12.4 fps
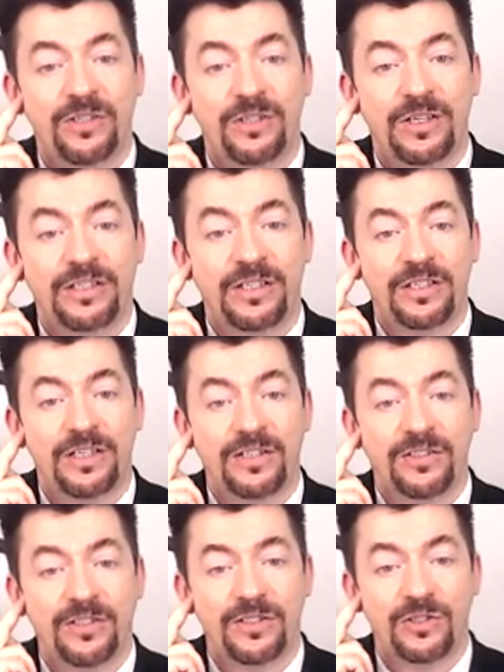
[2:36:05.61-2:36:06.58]
He did an
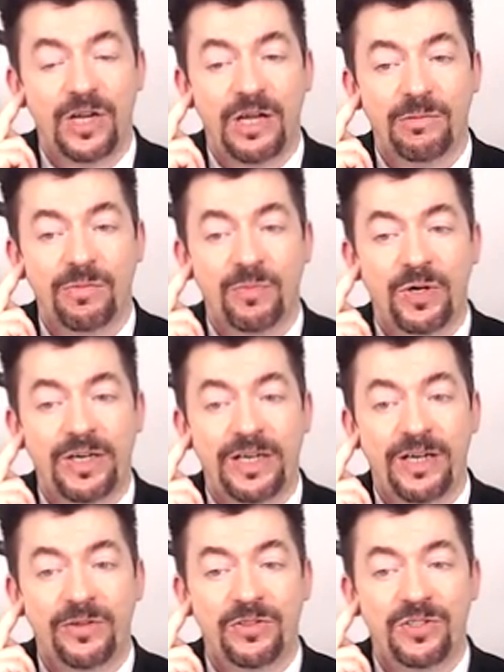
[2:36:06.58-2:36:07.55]
excellent job of pointing
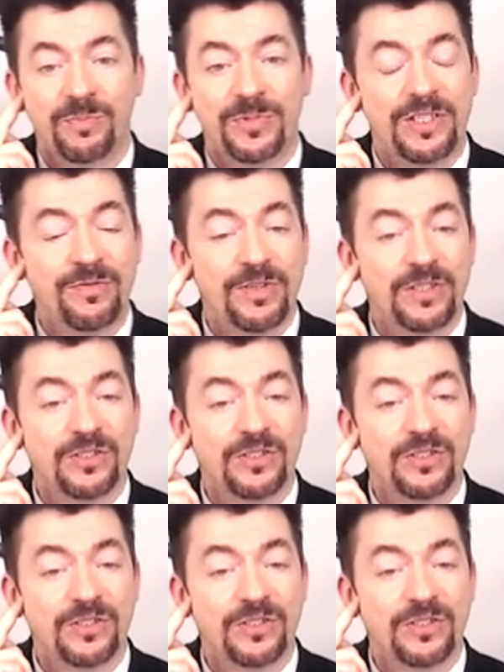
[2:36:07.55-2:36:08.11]
out the specifics